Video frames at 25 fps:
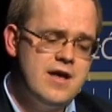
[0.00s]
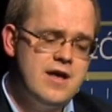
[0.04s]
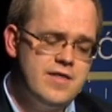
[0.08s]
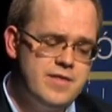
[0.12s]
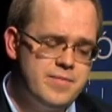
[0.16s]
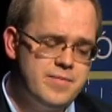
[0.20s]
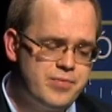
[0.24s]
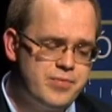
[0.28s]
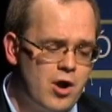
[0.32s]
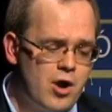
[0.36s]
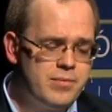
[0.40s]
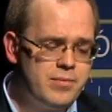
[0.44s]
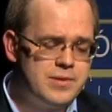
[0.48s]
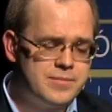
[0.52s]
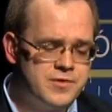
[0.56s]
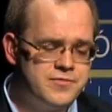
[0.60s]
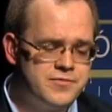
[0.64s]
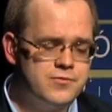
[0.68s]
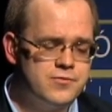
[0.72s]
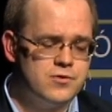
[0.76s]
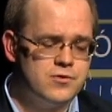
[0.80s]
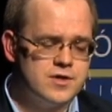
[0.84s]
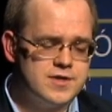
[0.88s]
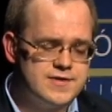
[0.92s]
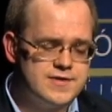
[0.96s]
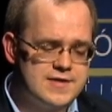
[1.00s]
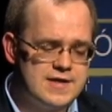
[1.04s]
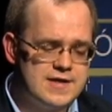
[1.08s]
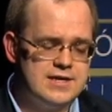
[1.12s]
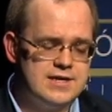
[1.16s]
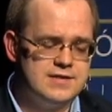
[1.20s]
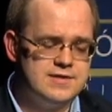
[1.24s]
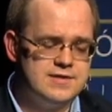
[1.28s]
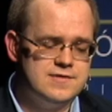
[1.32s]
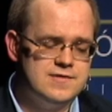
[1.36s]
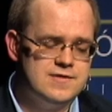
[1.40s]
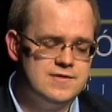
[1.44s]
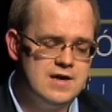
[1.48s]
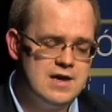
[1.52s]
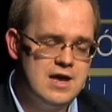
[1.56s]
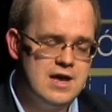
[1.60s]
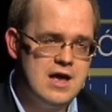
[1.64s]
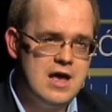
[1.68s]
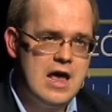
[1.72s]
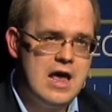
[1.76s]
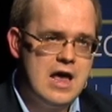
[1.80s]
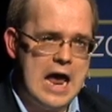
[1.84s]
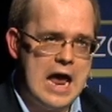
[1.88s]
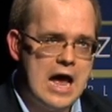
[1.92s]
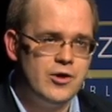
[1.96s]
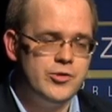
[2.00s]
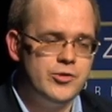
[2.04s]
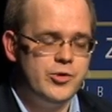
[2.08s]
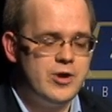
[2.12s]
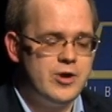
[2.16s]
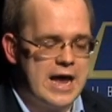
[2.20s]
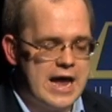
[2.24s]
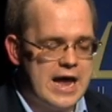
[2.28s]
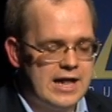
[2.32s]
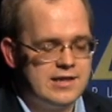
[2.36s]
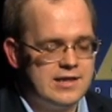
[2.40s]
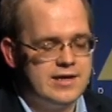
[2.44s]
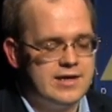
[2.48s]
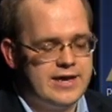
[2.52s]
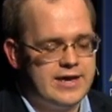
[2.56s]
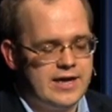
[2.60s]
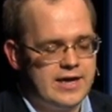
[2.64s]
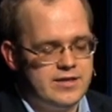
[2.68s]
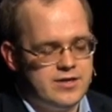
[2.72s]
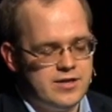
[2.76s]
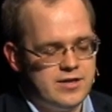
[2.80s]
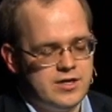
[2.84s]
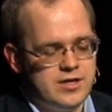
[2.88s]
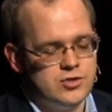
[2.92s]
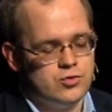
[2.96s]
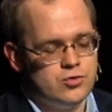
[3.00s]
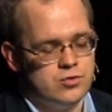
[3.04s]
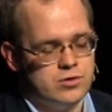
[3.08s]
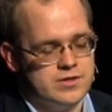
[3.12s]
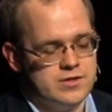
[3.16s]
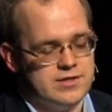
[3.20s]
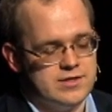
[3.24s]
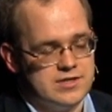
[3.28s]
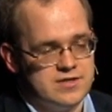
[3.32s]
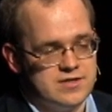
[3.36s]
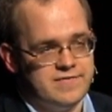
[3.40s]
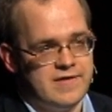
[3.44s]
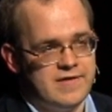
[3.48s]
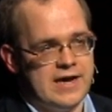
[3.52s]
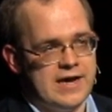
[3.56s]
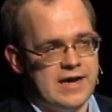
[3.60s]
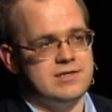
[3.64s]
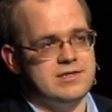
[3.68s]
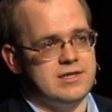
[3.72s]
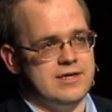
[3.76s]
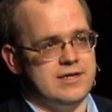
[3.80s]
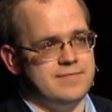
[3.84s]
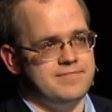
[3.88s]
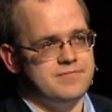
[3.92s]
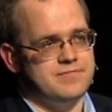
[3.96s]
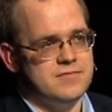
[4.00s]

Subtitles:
The problem, of course, is how do you allocate resources wisely?